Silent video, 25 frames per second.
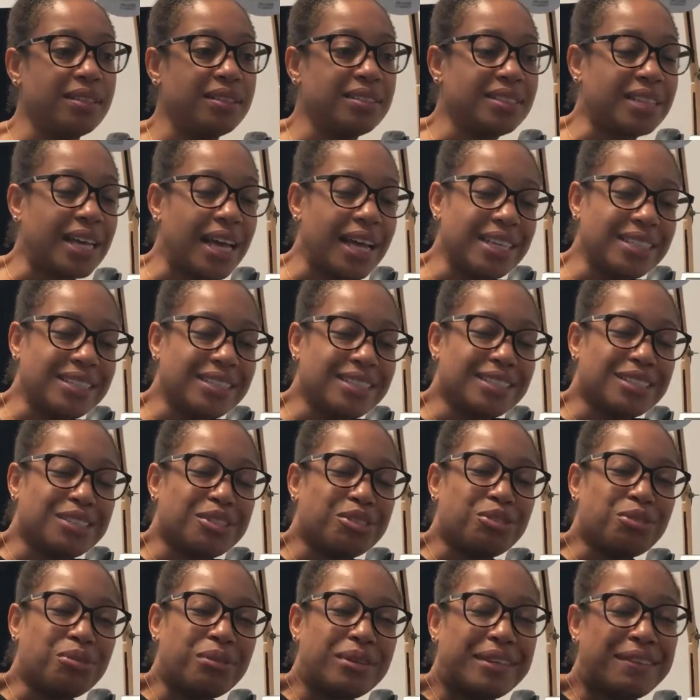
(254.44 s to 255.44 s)
Science is
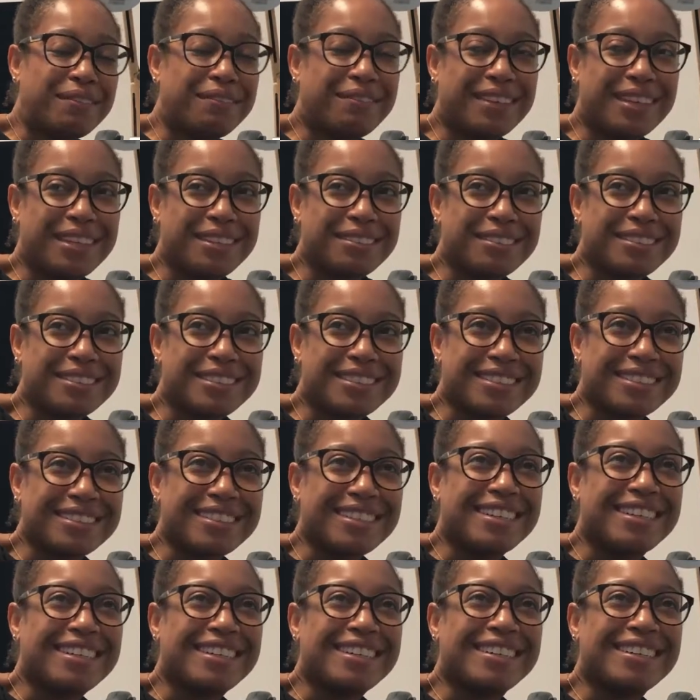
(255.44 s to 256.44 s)
a tricky field.
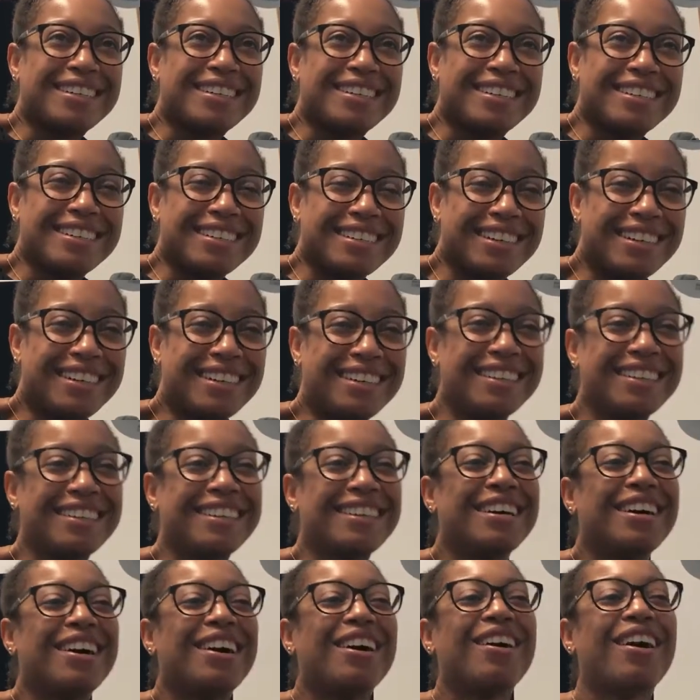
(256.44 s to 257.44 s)

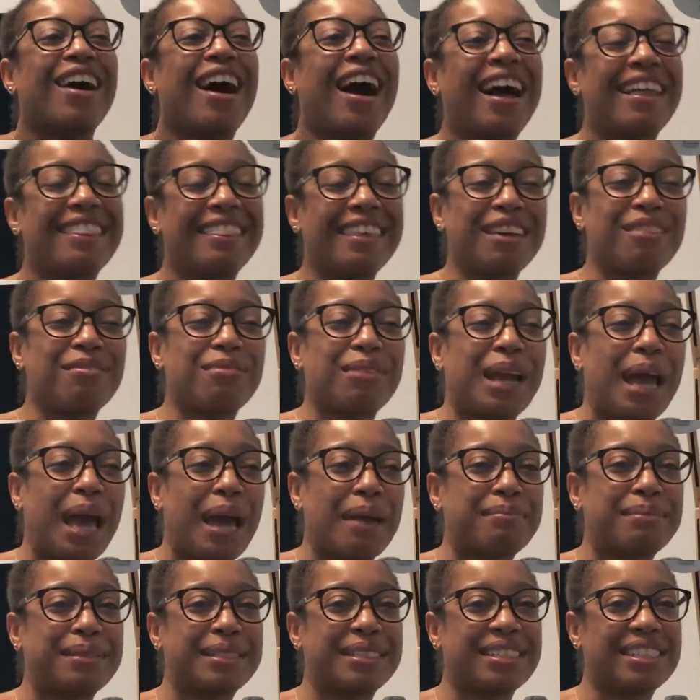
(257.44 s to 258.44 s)
I think what
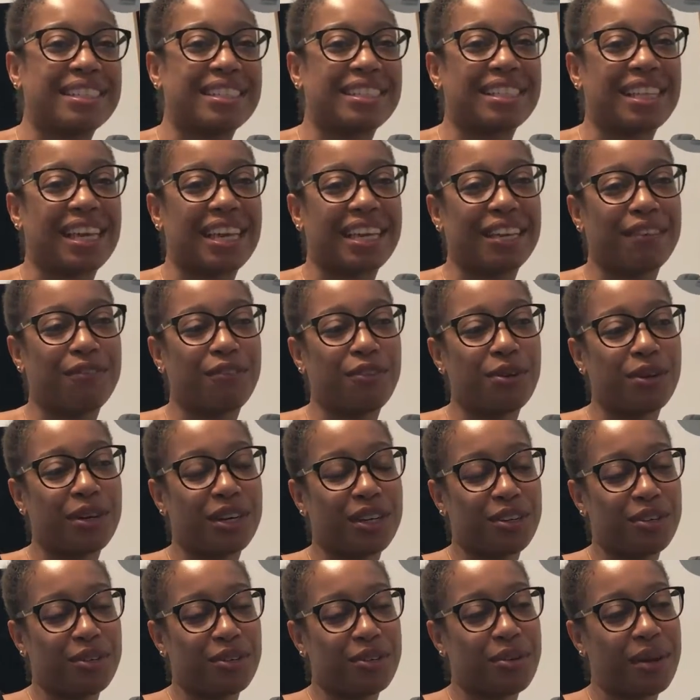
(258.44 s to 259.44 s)
happens is, like, if you're
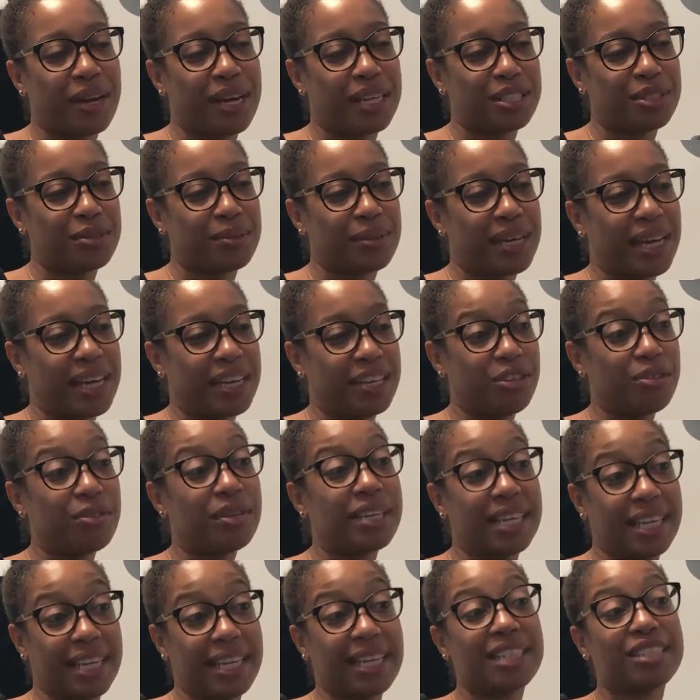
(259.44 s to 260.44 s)
an undergraduate and you
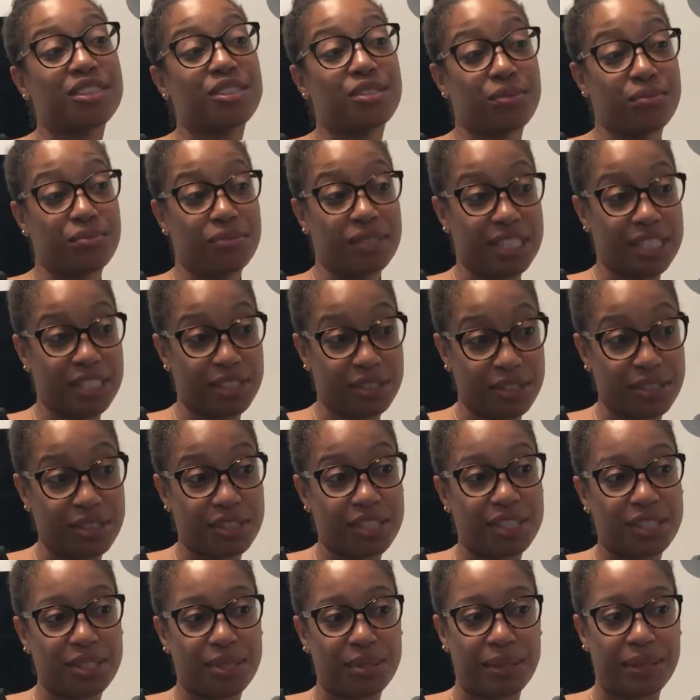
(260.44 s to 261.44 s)
get into
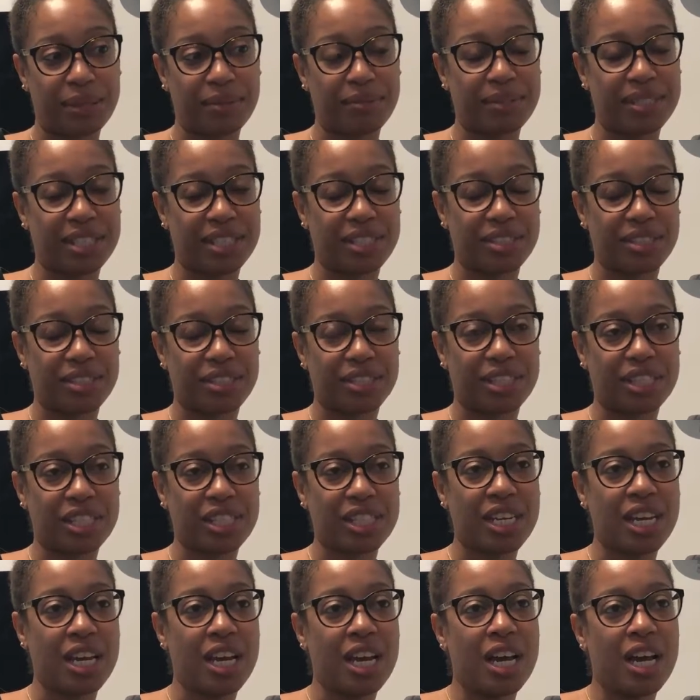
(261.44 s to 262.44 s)
research and doing
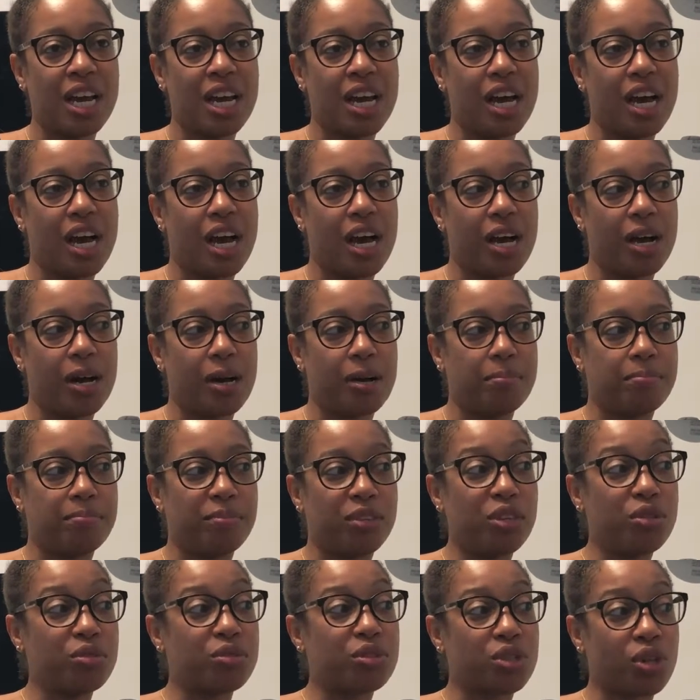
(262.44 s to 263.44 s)
research,
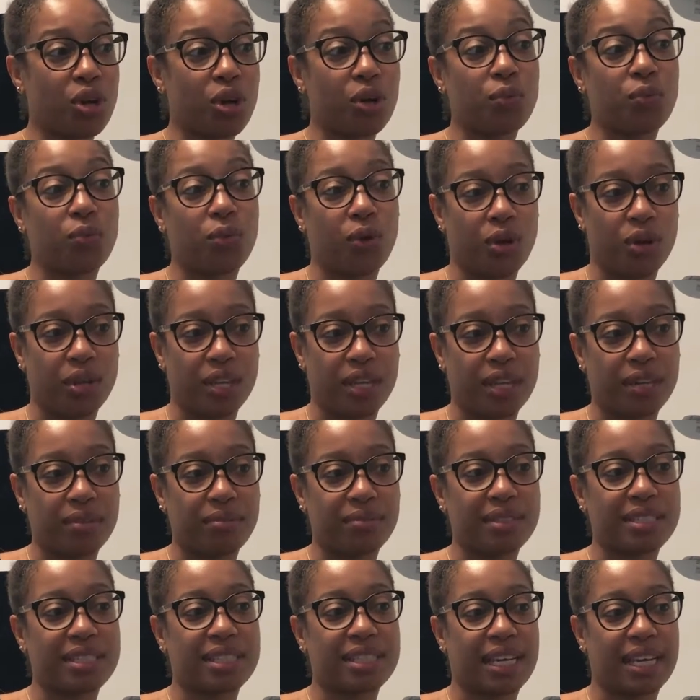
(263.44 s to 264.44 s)
you start
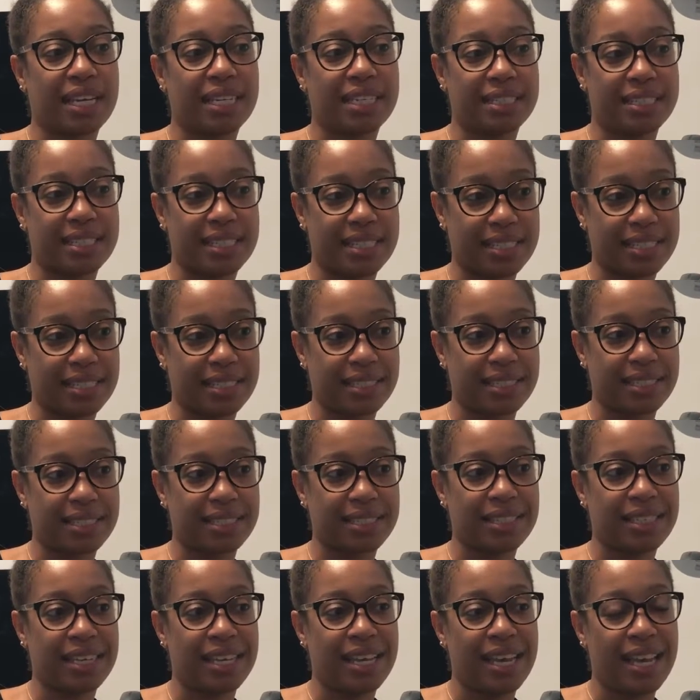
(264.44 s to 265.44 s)
working with
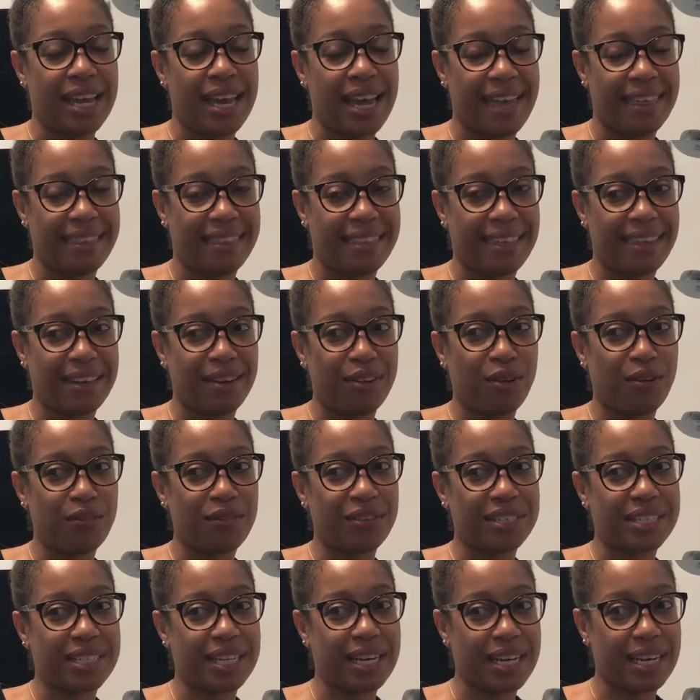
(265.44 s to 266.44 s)
scientists, and then
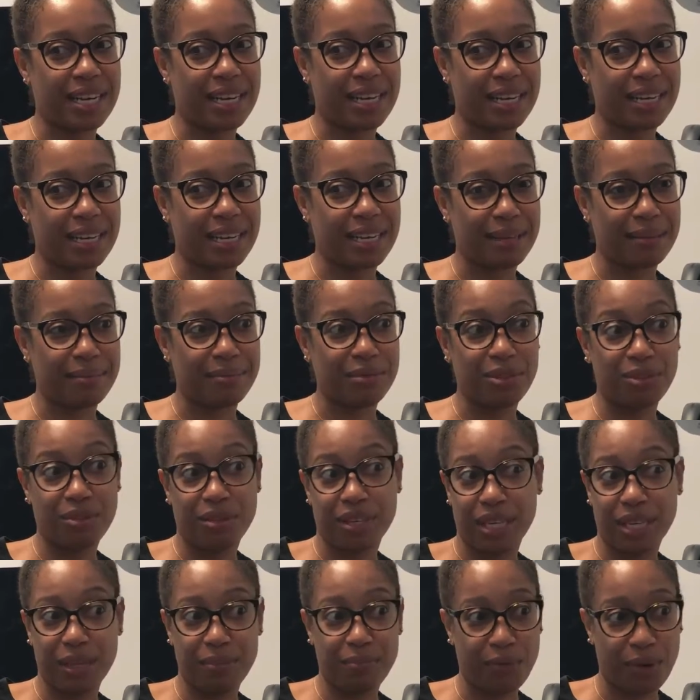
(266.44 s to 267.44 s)
over time you
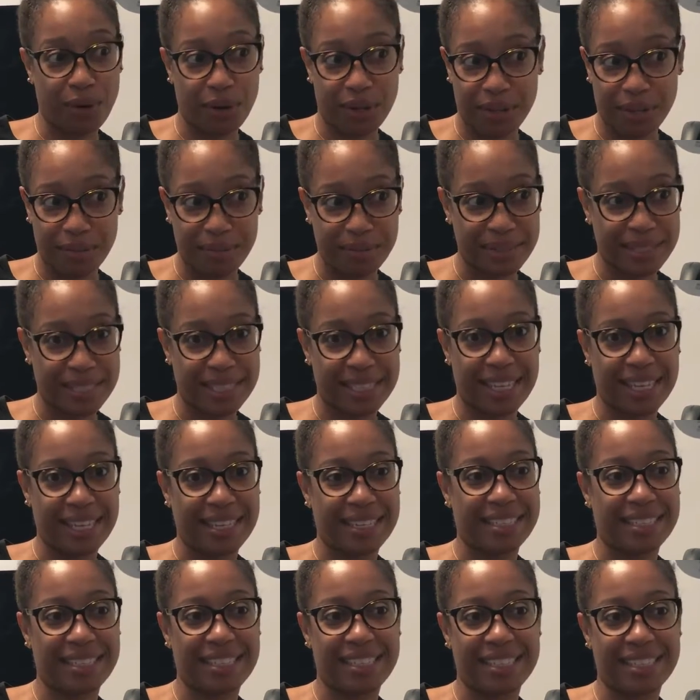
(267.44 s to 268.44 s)
keep working with
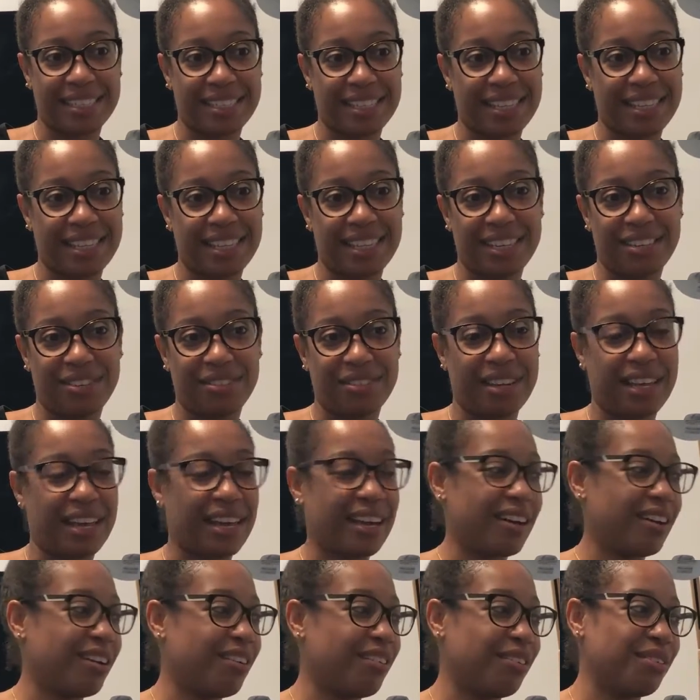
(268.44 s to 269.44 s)
scientists, and then you're
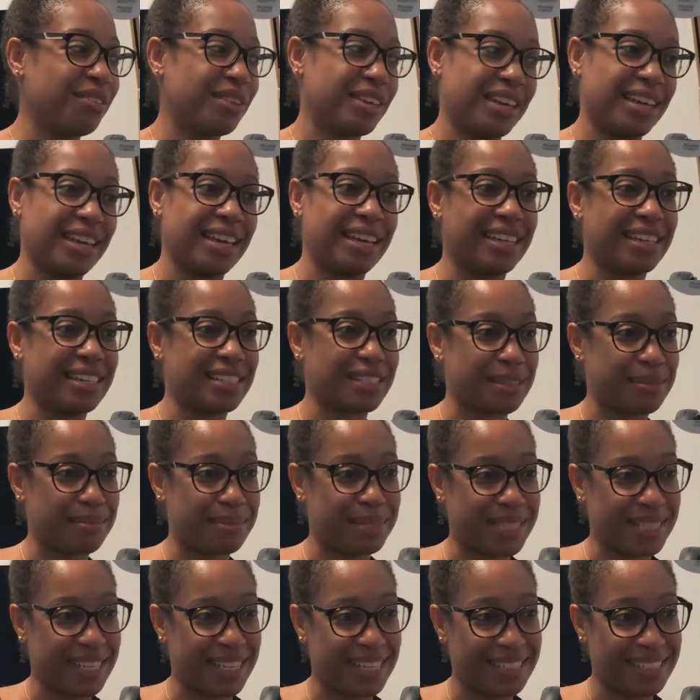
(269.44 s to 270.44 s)
like, oh, okay, I guess I'm
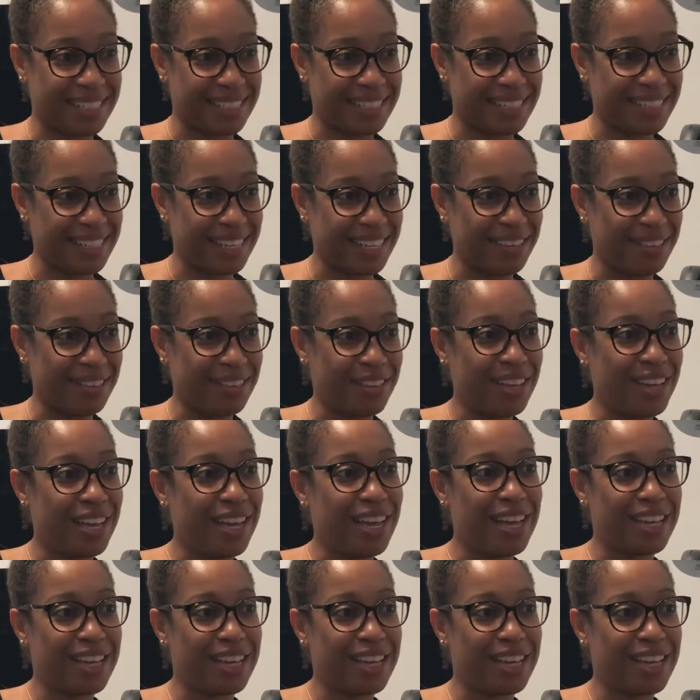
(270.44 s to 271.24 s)
a scientist now.